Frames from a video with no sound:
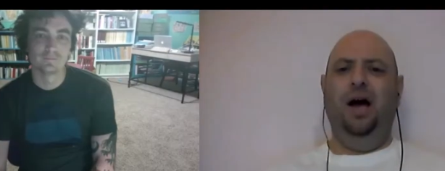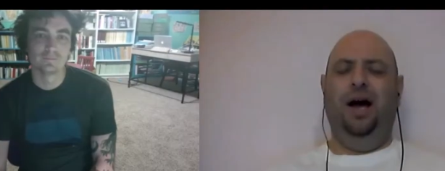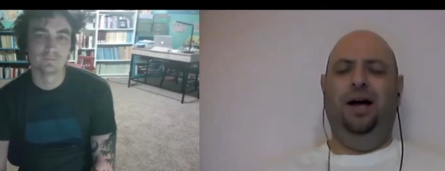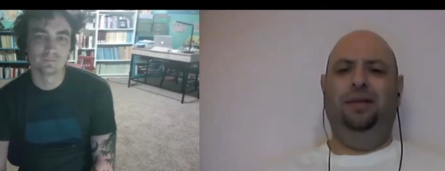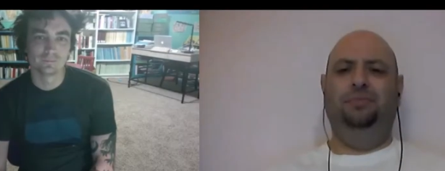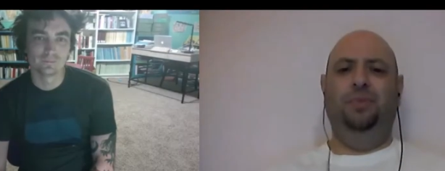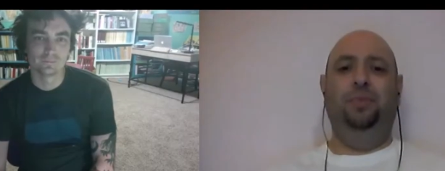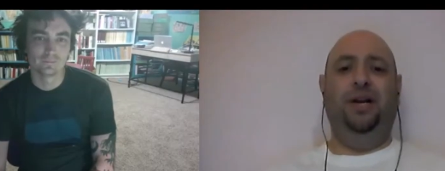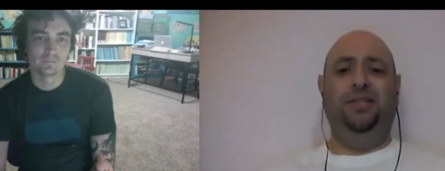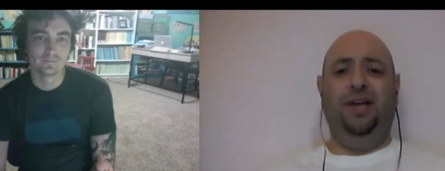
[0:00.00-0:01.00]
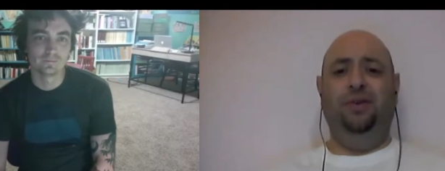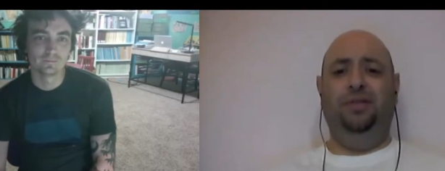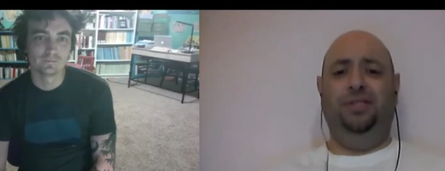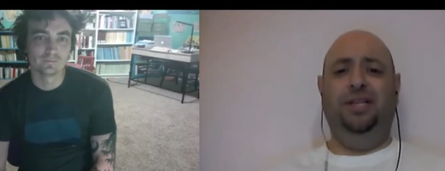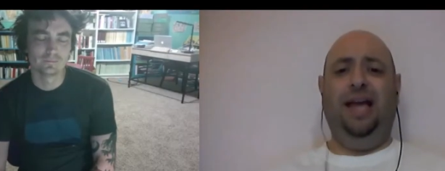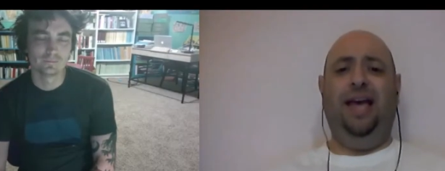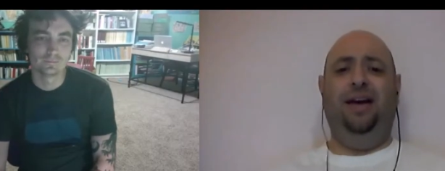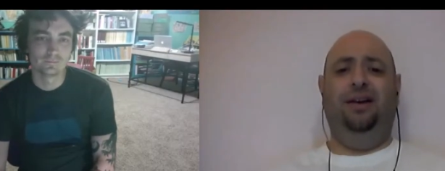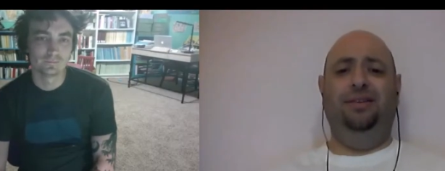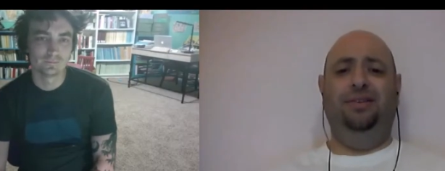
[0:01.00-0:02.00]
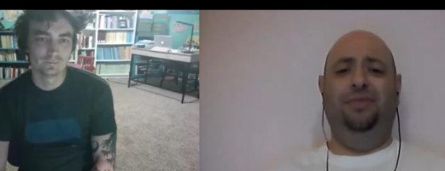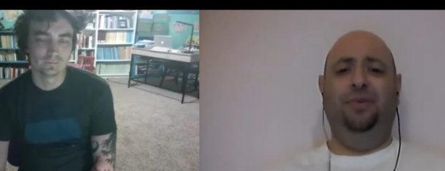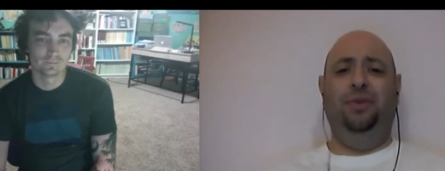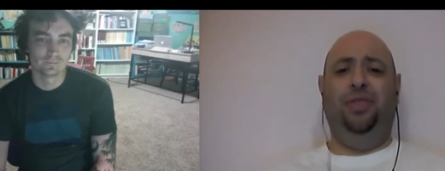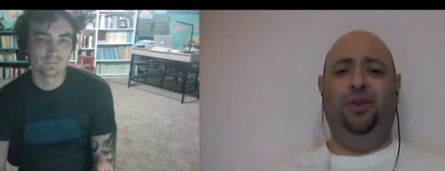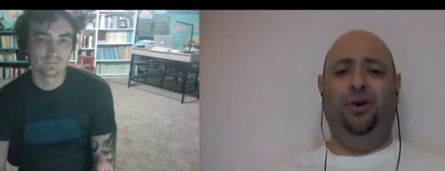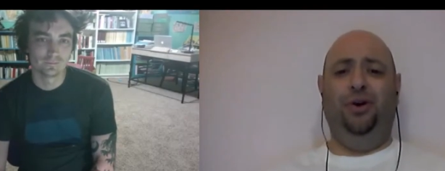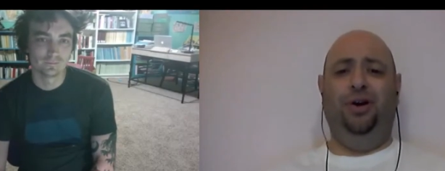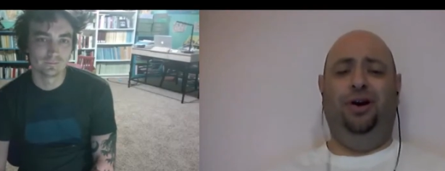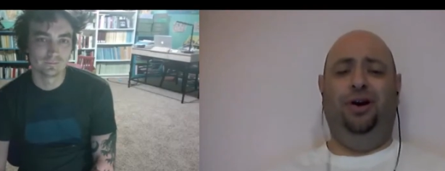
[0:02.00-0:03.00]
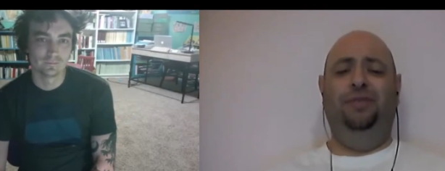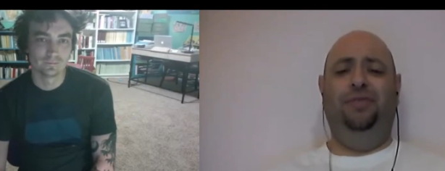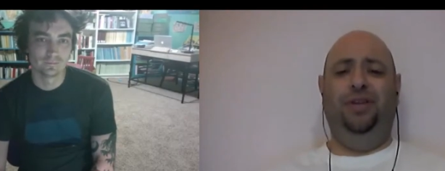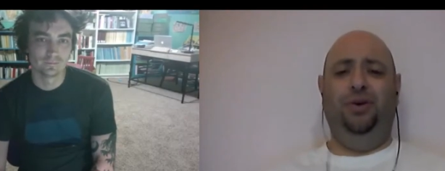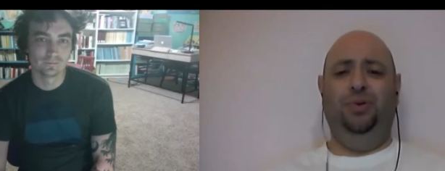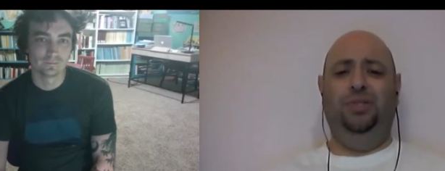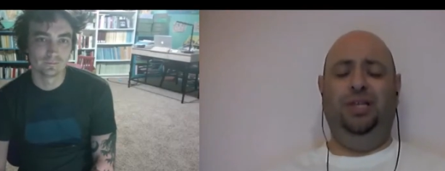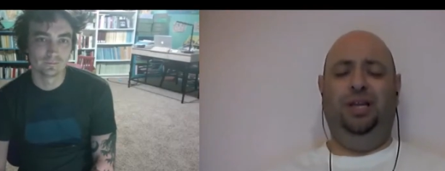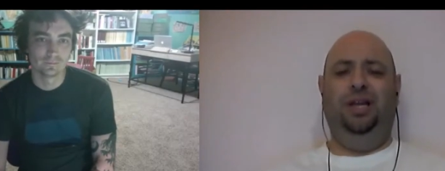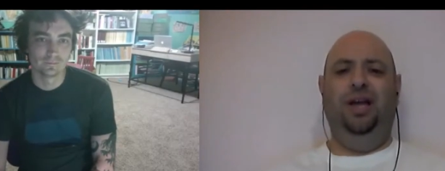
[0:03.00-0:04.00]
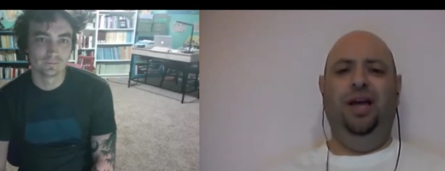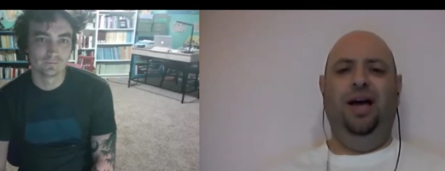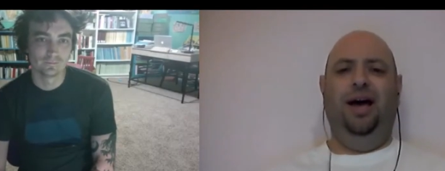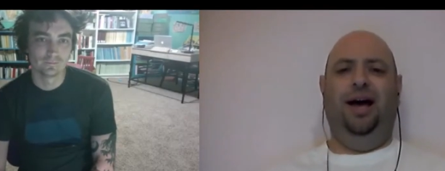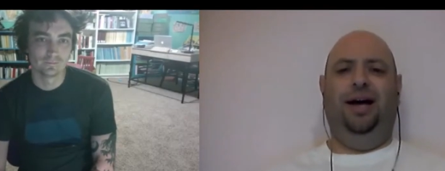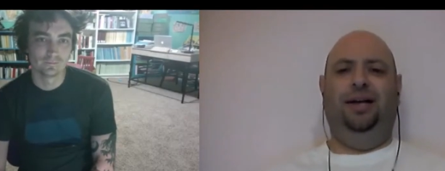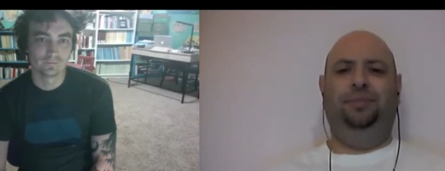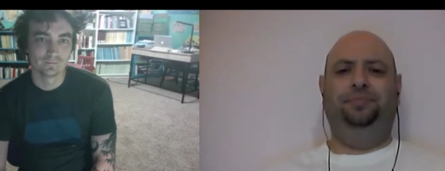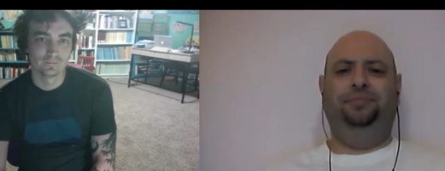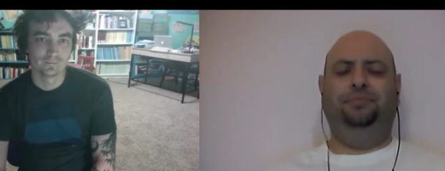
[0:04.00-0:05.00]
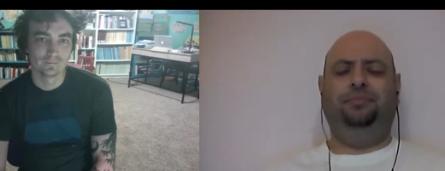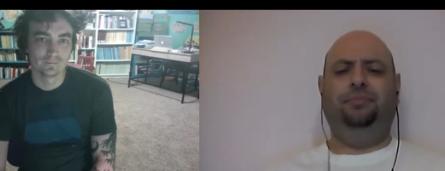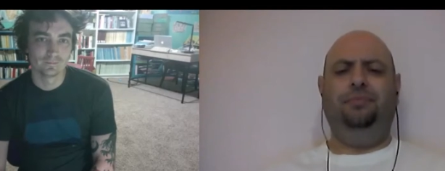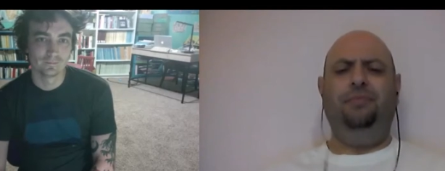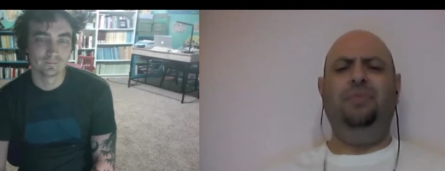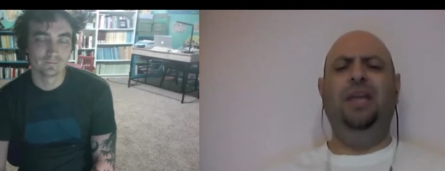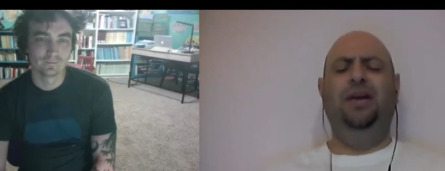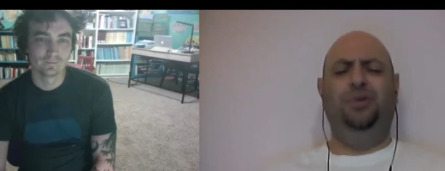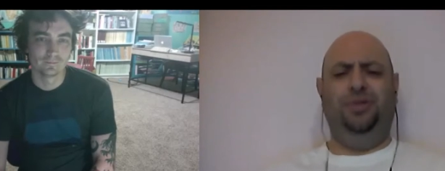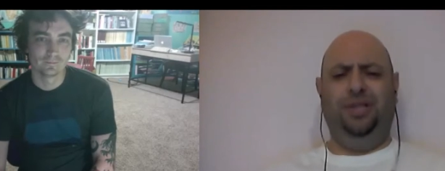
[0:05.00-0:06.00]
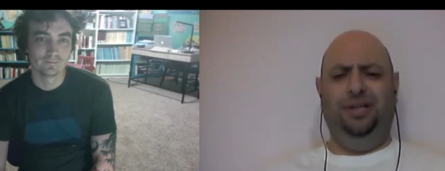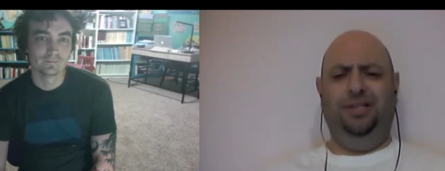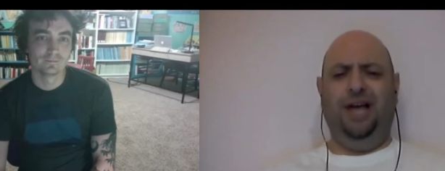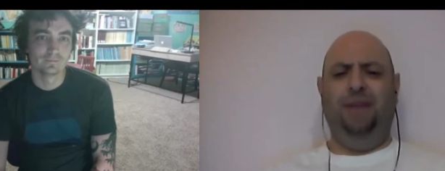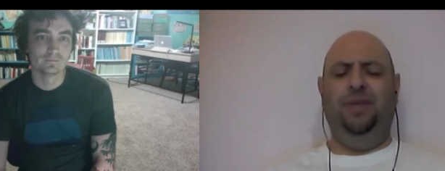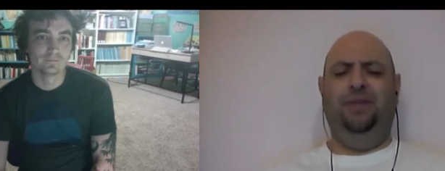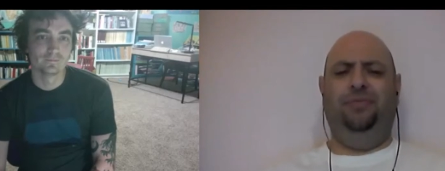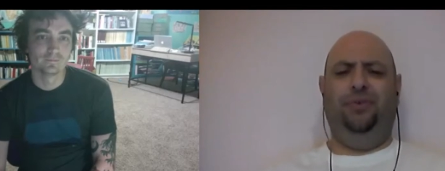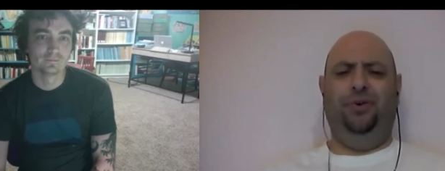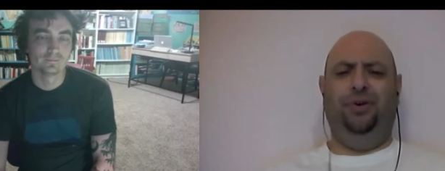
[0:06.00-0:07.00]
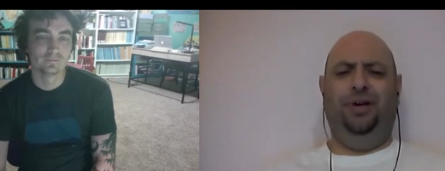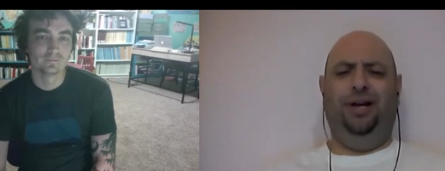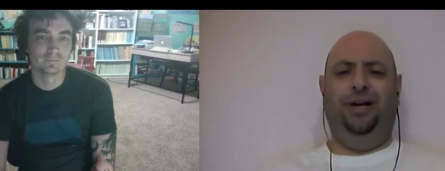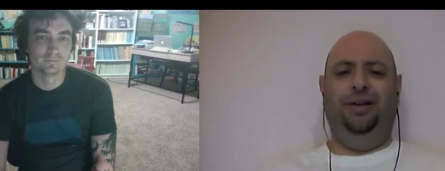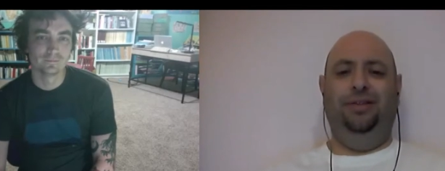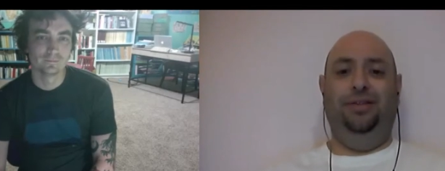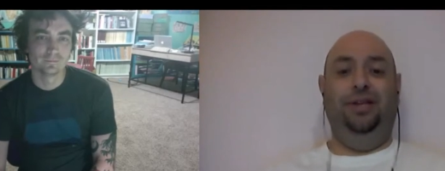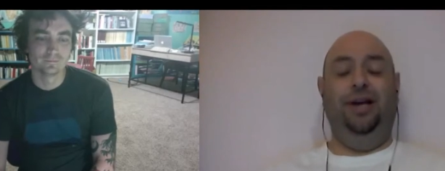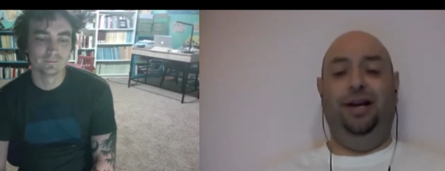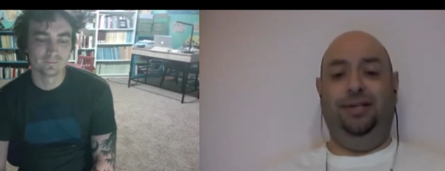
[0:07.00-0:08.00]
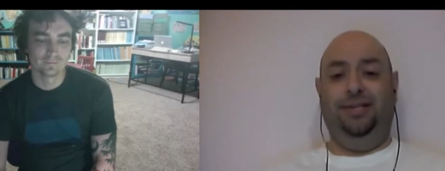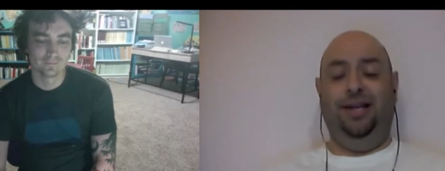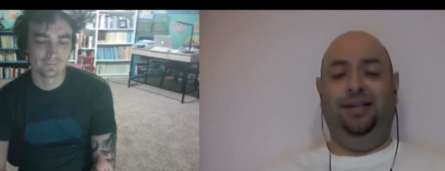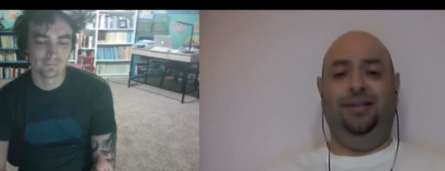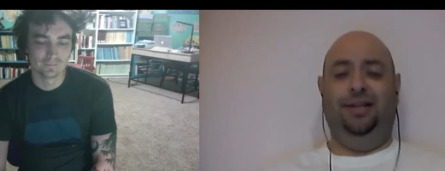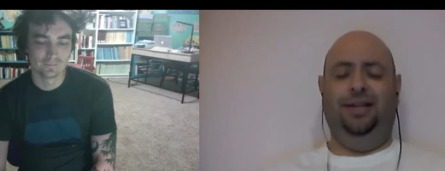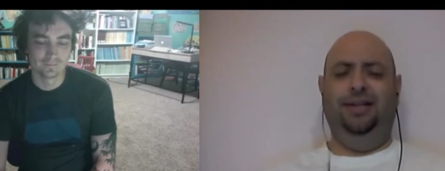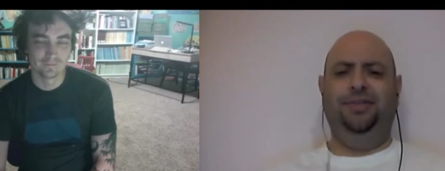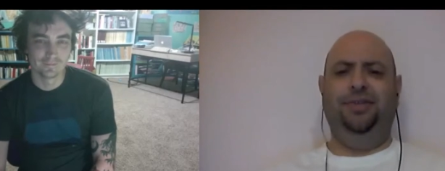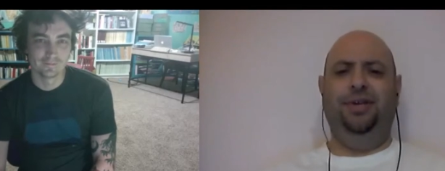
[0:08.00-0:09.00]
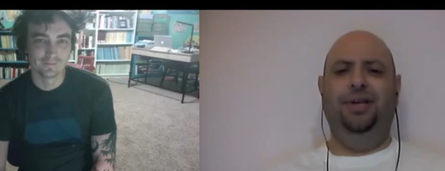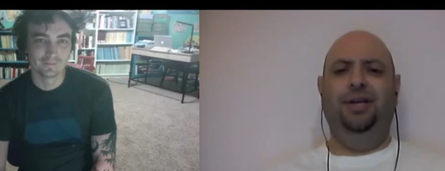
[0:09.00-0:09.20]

Speaker 1: No. Um, but it's out today, November third, on V O D. Um, interesting timing for uh, the United States, at least.